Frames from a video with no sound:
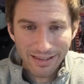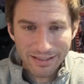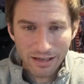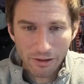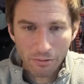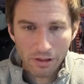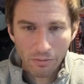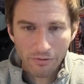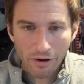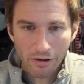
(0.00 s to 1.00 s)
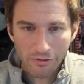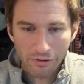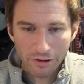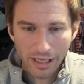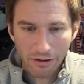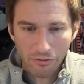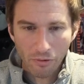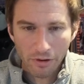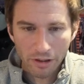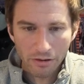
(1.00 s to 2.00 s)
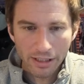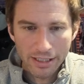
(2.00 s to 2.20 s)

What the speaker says: That's another one that we've already filled out for you.